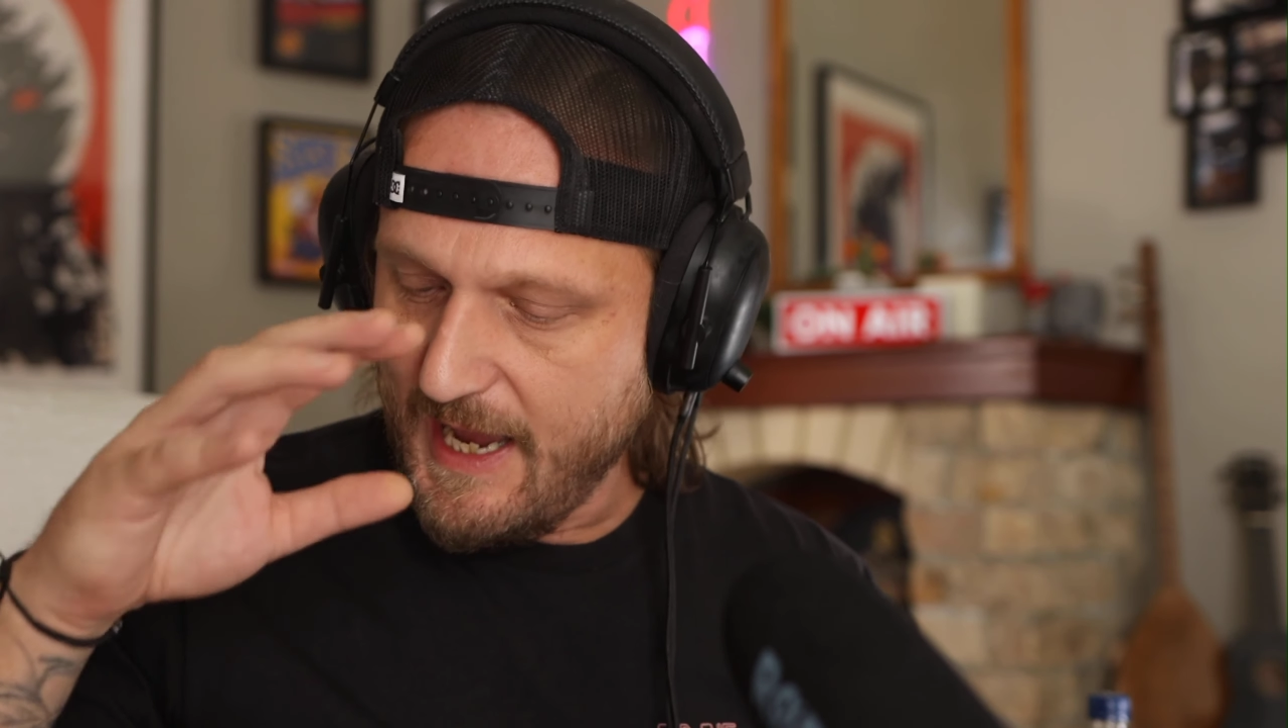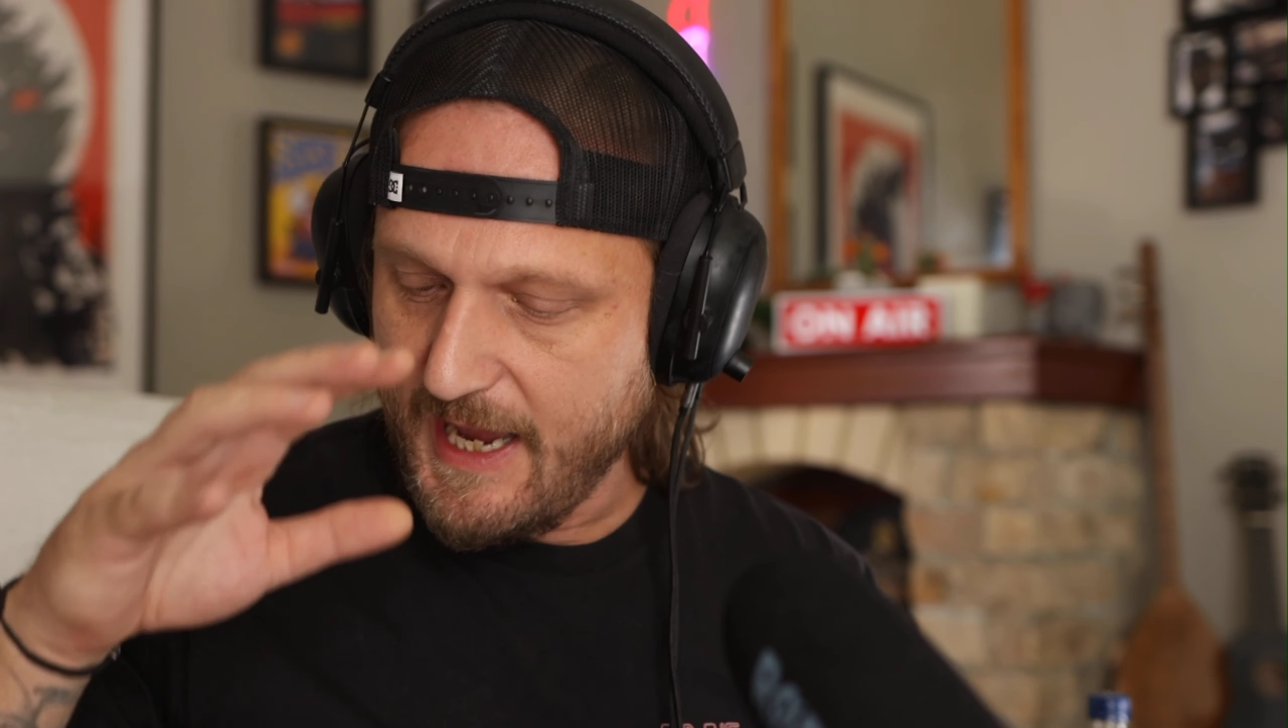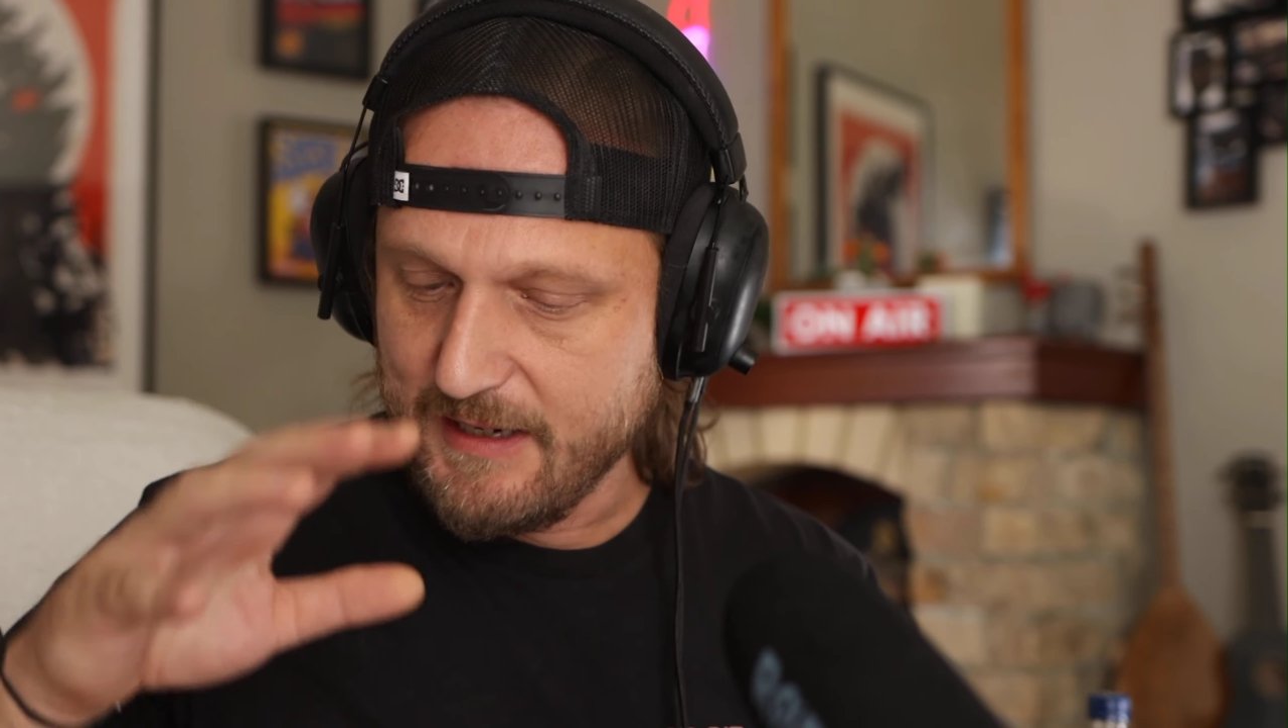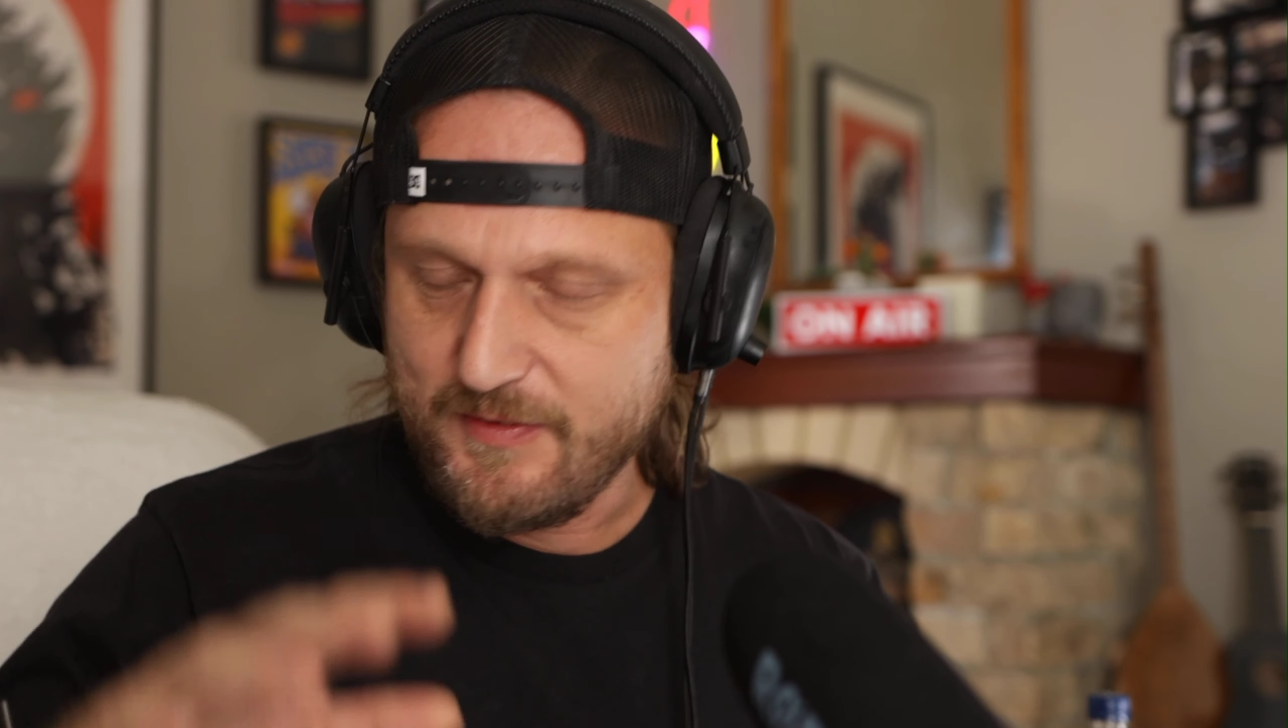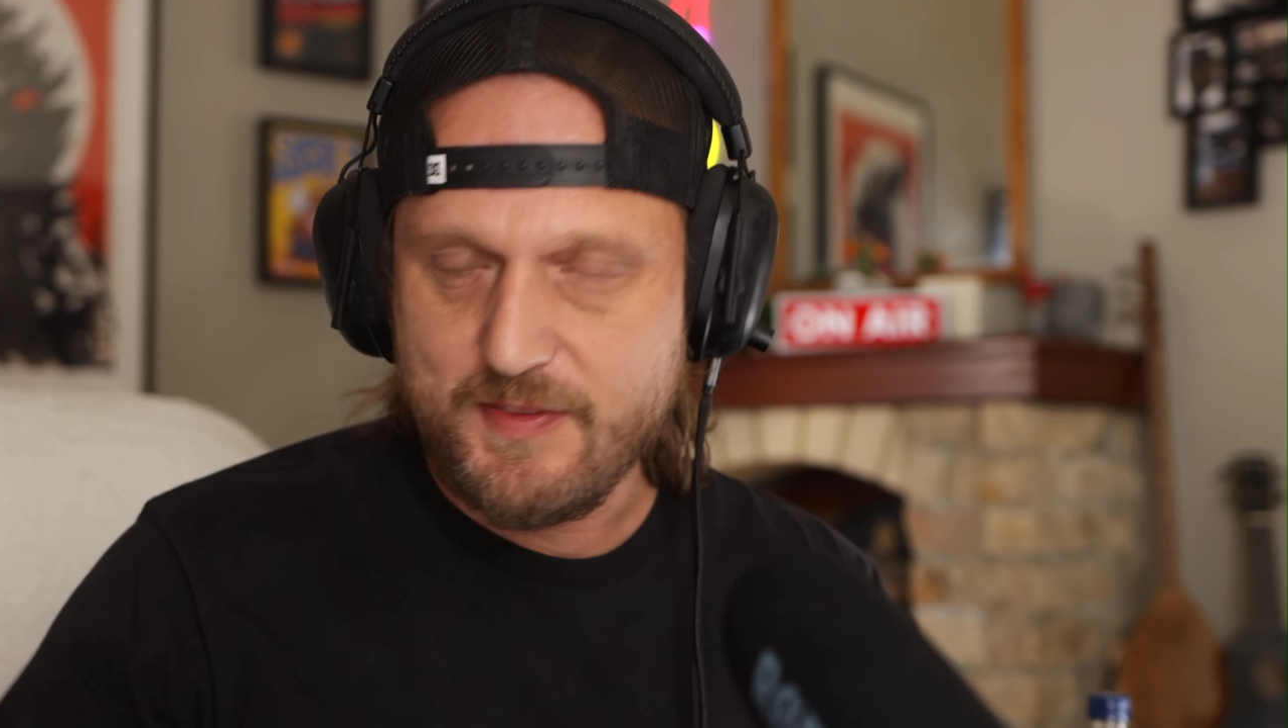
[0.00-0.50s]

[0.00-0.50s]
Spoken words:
And